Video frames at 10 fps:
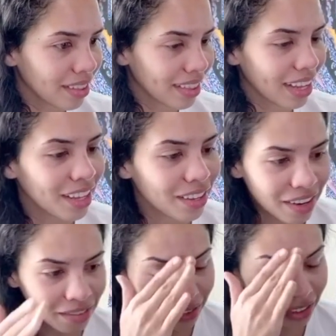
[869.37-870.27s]
Thank you
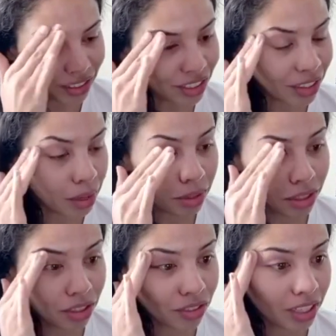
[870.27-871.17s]
everyone who showed up to the
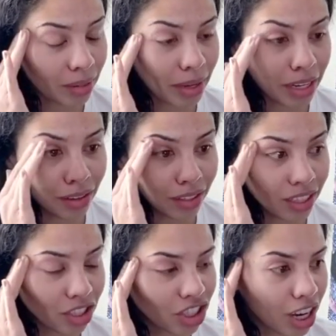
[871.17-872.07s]
stream. I know it's
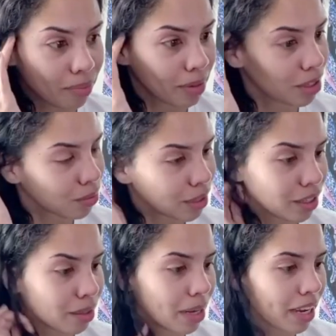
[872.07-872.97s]
all choppy and
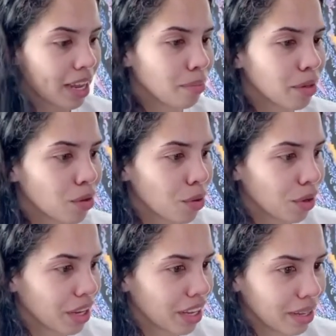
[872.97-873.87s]
weird, but I am
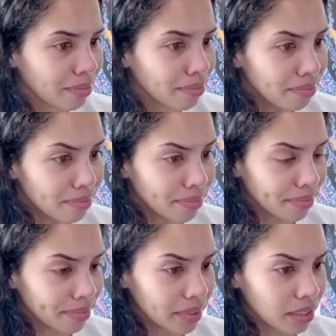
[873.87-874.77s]
recording it.
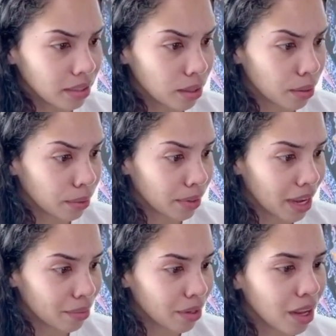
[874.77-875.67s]
So
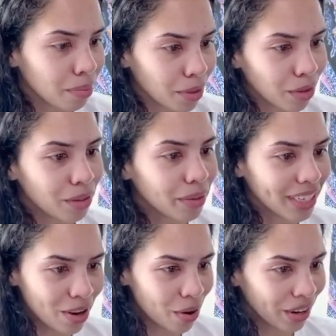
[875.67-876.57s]
I will upload the
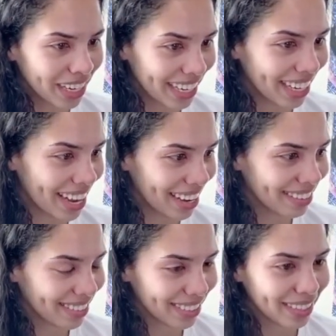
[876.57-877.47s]
recording
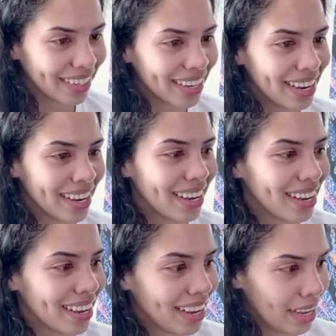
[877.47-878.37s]
after
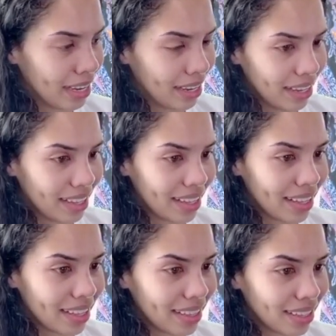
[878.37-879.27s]

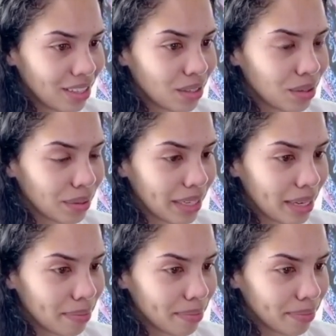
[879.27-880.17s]
the
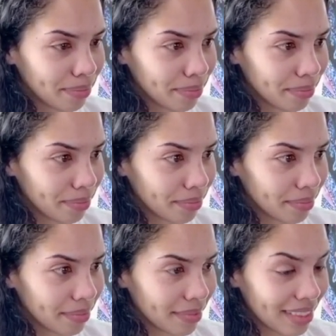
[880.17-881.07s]
stream.
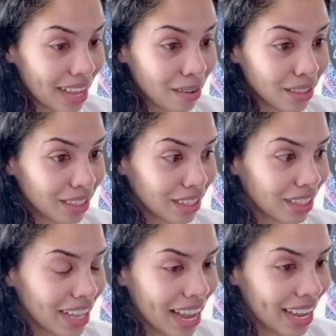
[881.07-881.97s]
That was
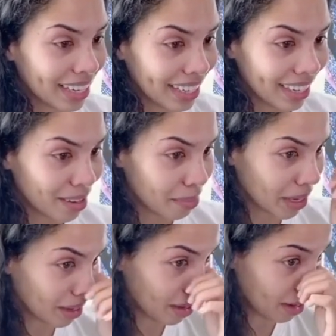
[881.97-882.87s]
good. The ending. Oh my
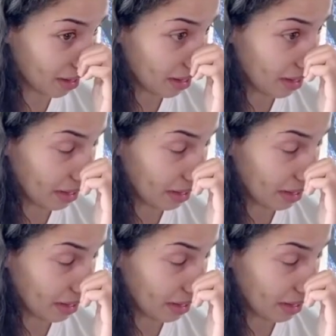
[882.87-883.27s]
God.